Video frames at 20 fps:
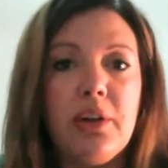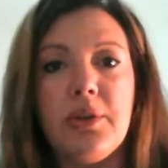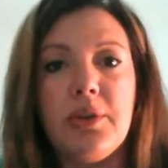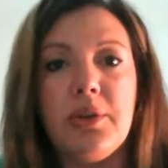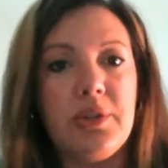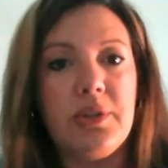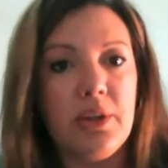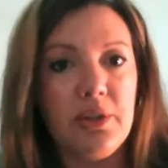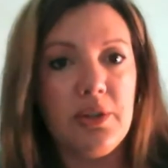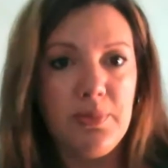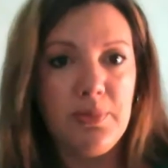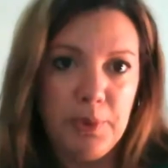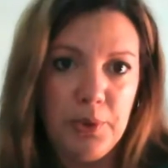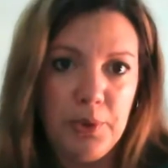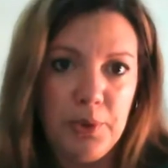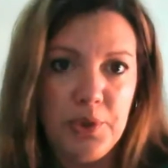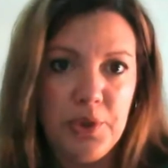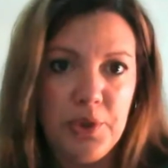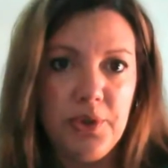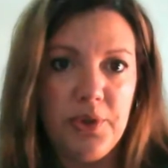So as long as
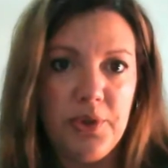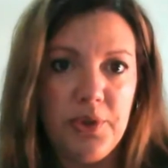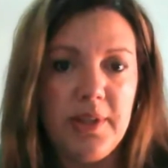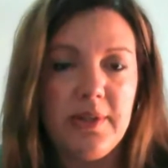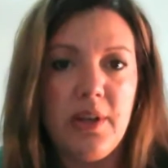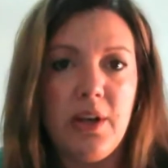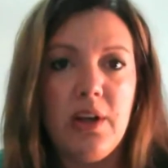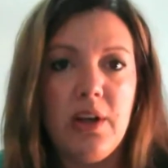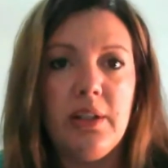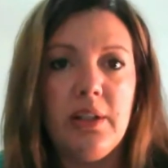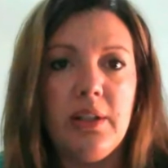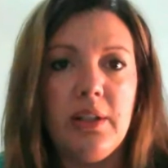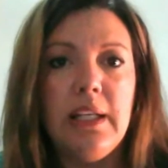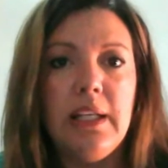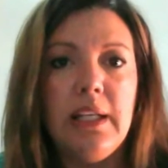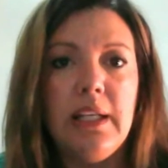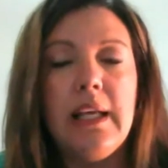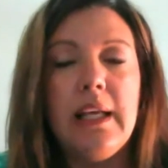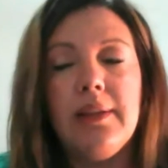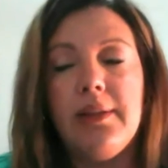Bluetooth is on,
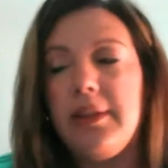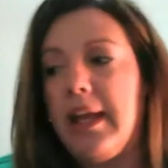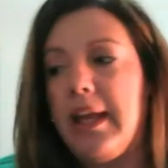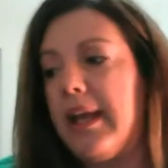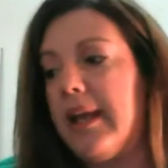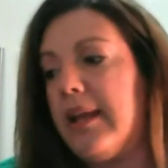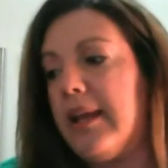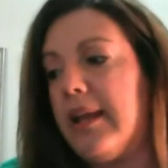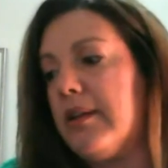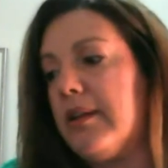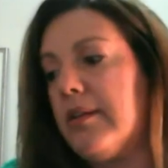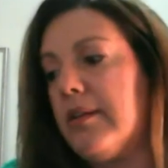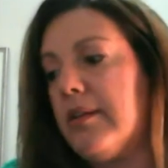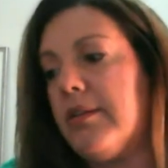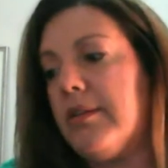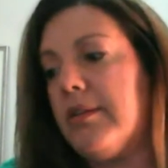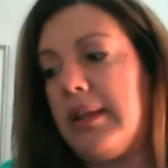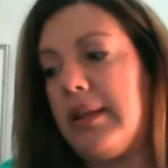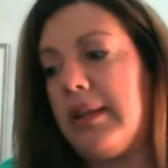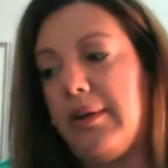then
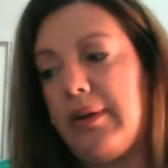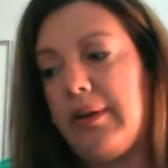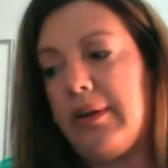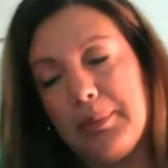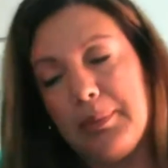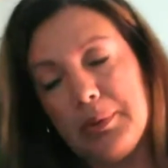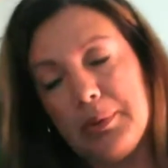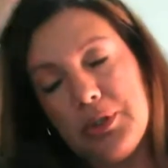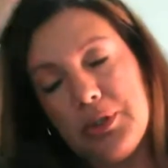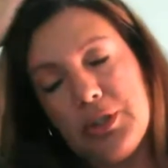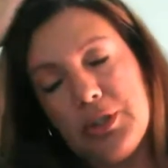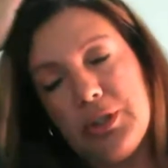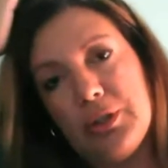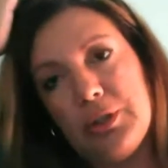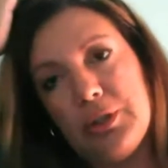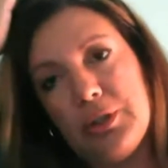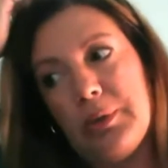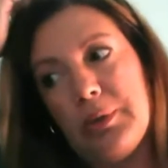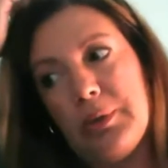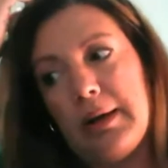they're able
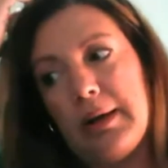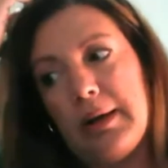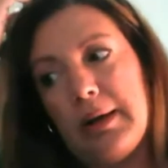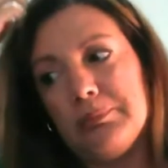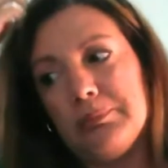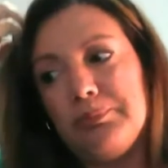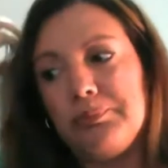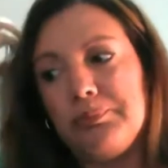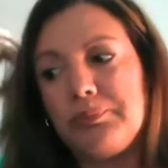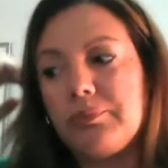to